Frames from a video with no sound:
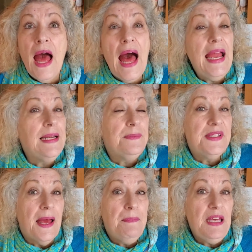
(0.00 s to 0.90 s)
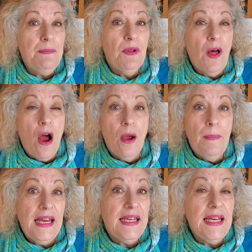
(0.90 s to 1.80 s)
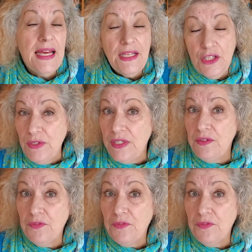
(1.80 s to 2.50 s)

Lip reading: items that people are making and using